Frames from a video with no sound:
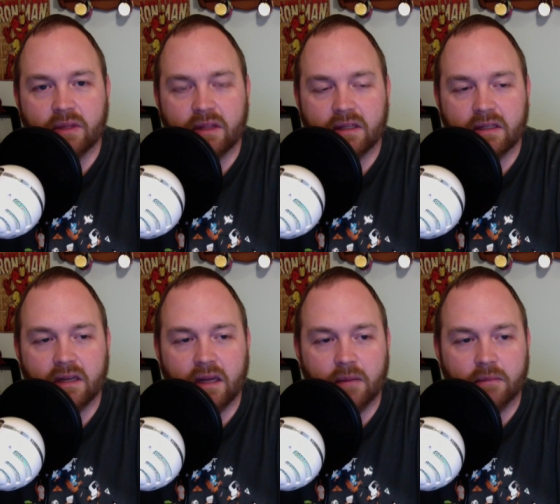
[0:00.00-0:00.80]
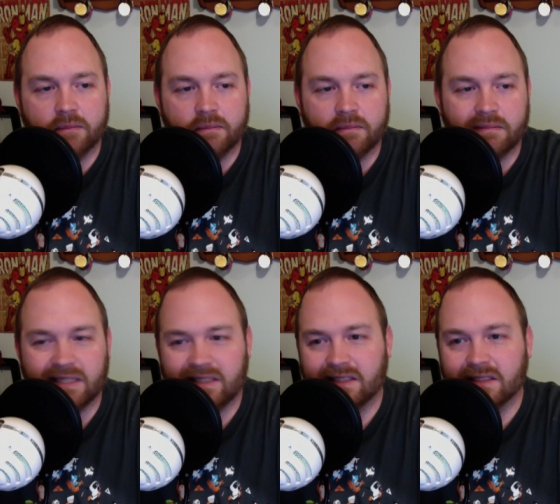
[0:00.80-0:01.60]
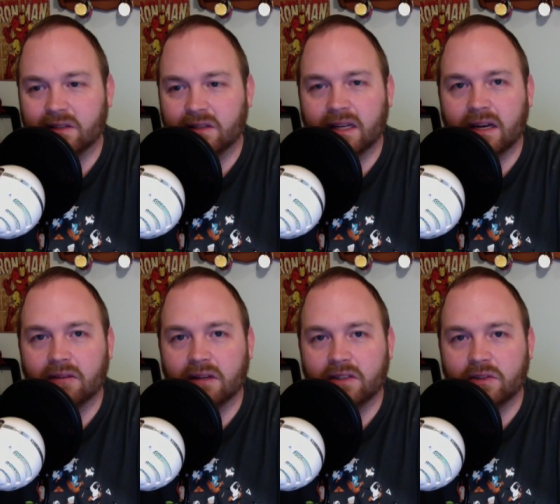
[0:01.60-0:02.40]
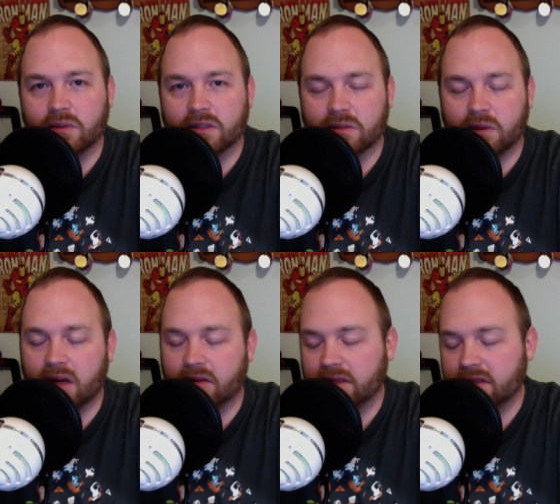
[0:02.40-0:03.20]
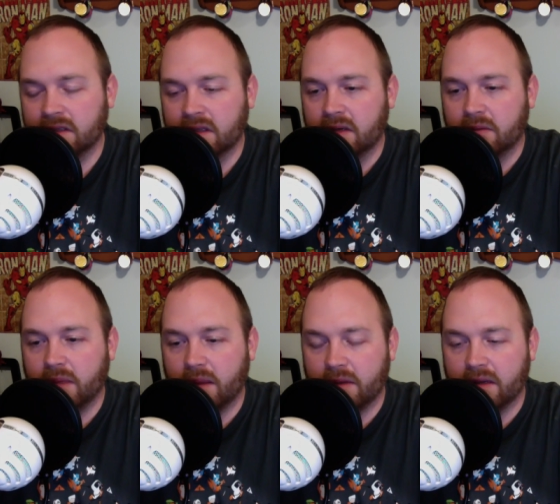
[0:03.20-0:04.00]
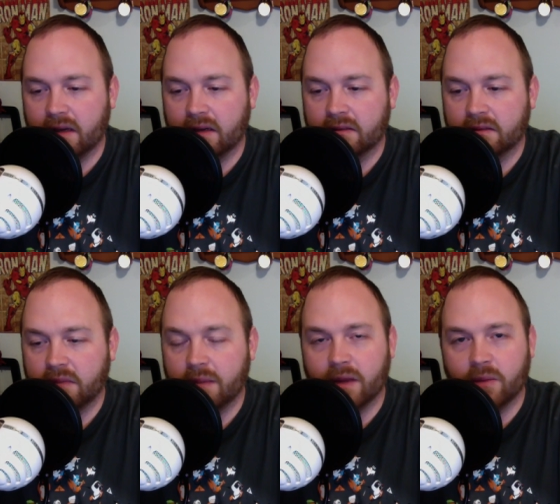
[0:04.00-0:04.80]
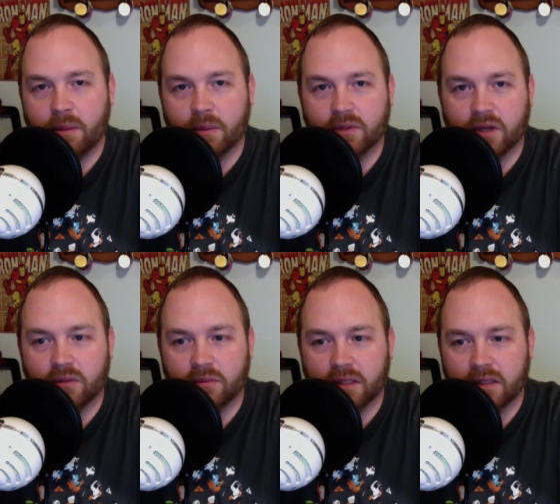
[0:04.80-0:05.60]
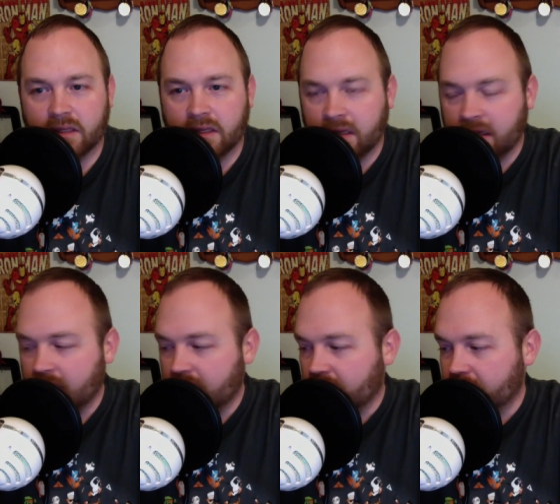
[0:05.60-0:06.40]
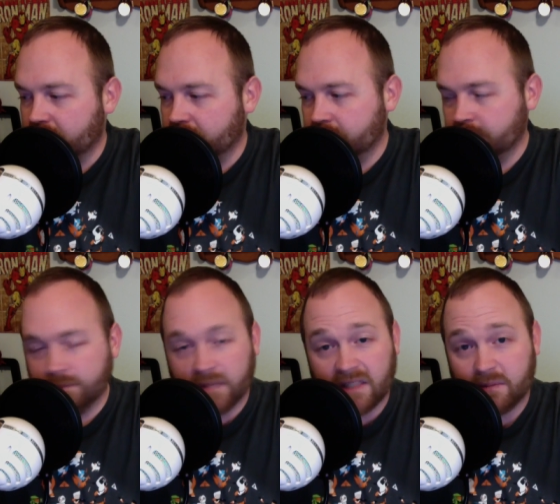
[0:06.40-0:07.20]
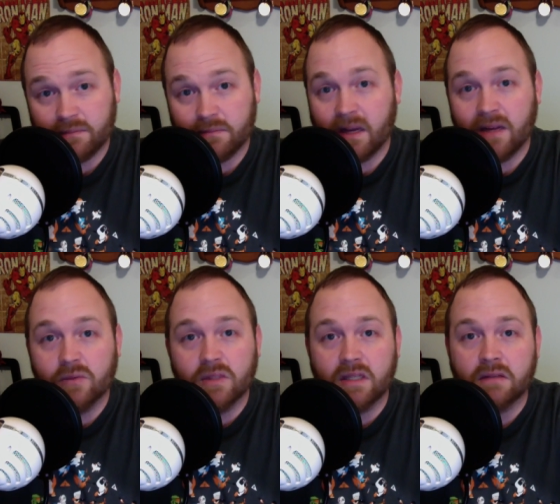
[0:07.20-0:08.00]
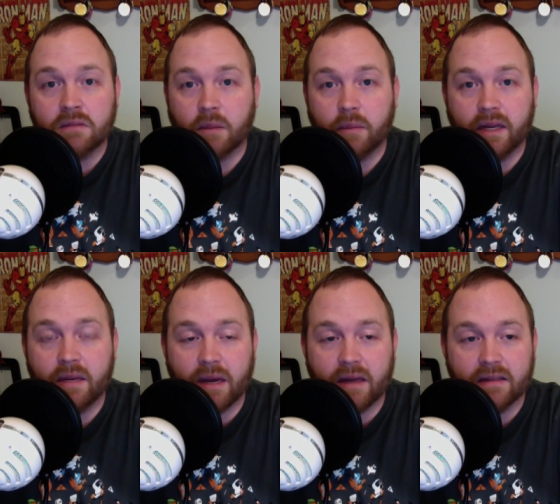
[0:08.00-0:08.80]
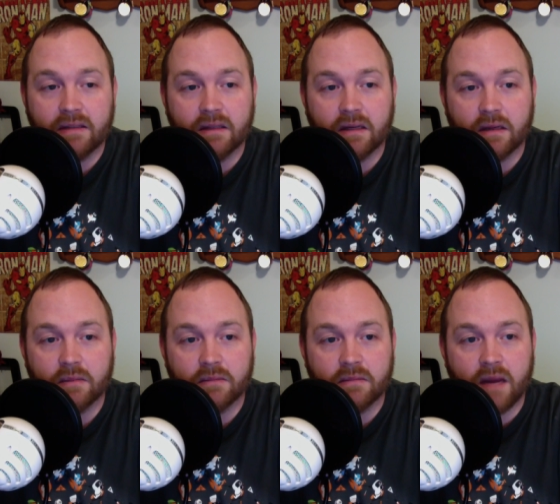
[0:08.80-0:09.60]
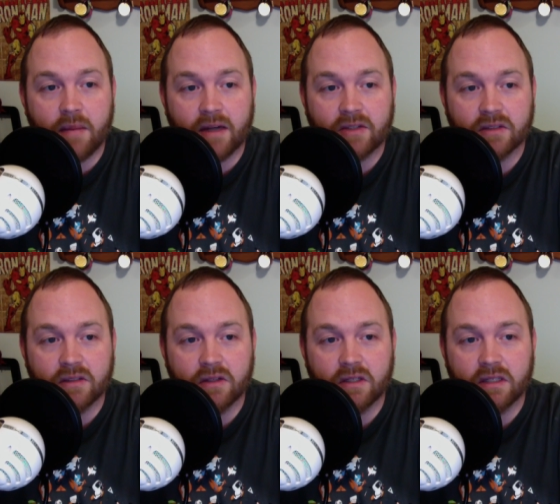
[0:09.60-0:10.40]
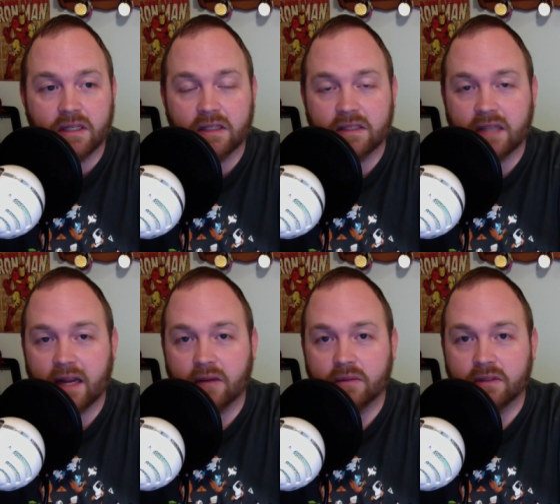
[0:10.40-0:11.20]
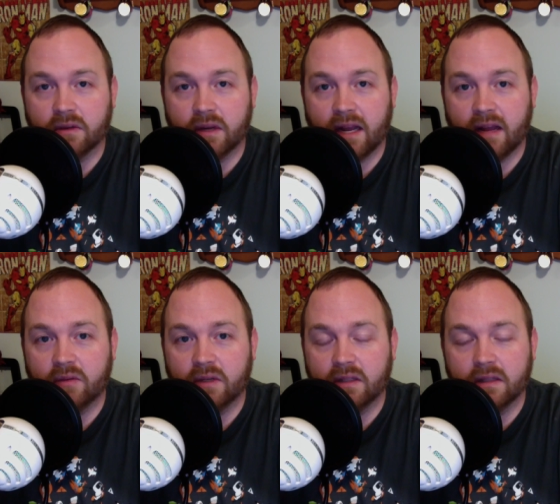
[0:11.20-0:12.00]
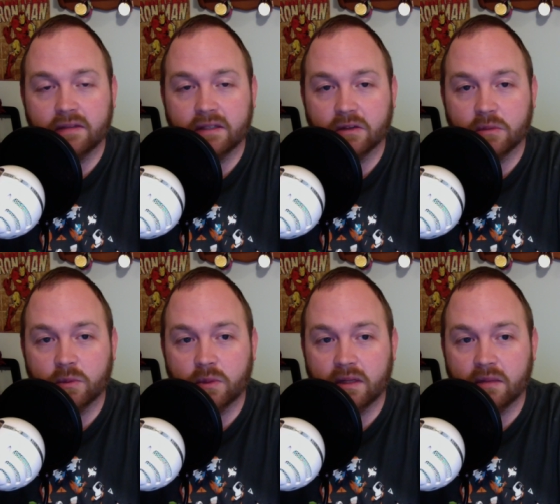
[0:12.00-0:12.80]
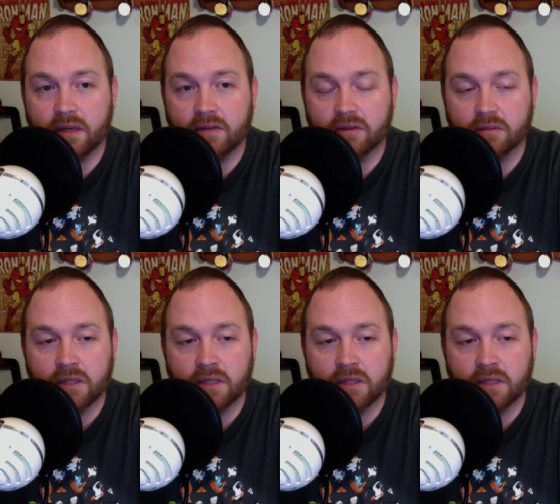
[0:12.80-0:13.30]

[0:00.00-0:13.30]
it. It's just a little thing I run into once in a while that maybe other people don't. But that's my only complaint about it. I'm actually looking to get a second one so I can have one in the living room and one in the bedroom,